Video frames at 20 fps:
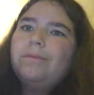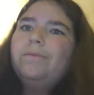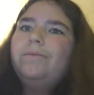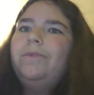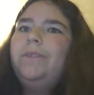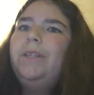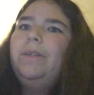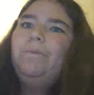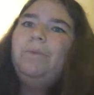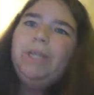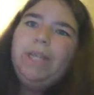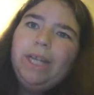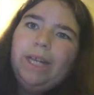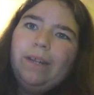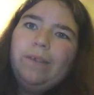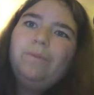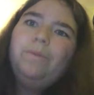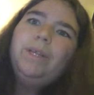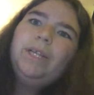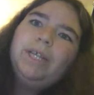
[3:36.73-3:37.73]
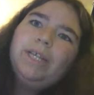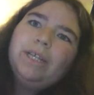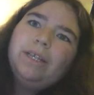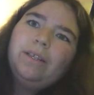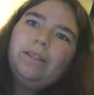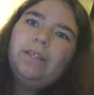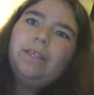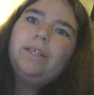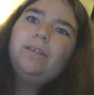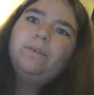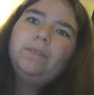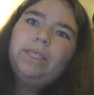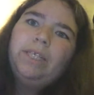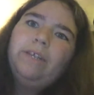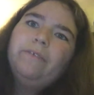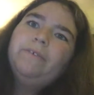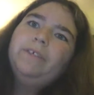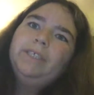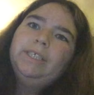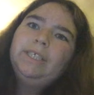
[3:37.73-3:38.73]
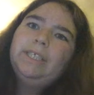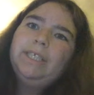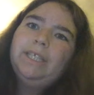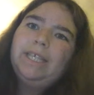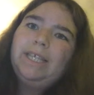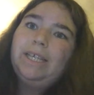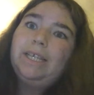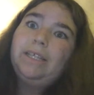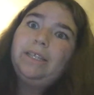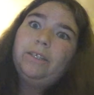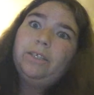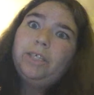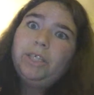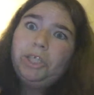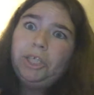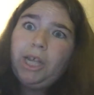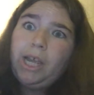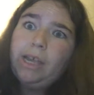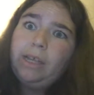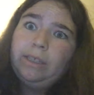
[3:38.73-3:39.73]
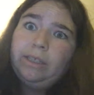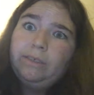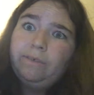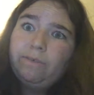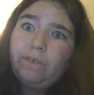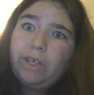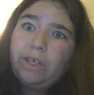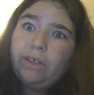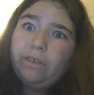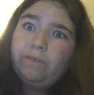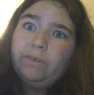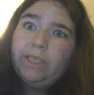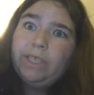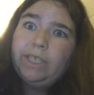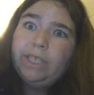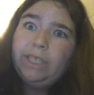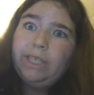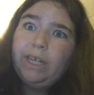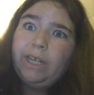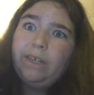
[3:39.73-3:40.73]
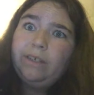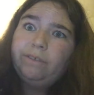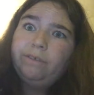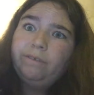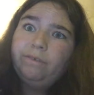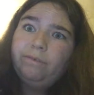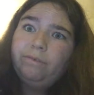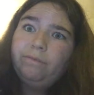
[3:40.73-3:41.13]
We did it. The only difference is that there's a child involved instead of